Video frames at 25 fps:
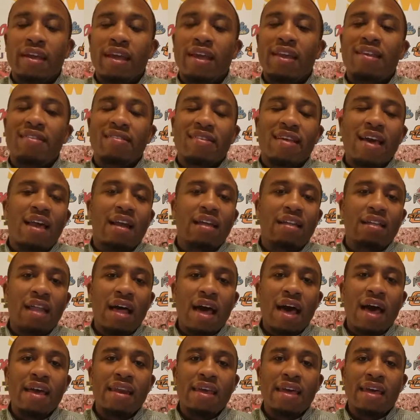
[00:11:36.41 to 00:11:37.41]
And he's got a
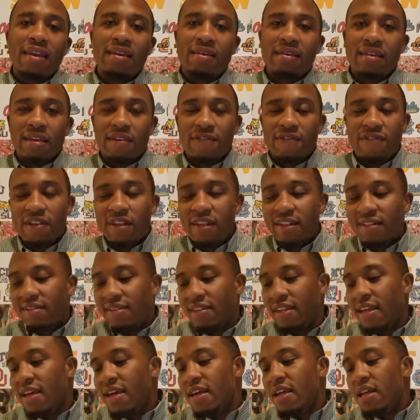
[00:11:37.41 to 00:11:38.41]
line and a
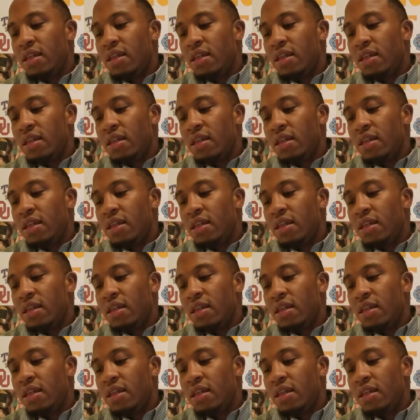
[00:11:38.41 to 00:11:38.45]
defense.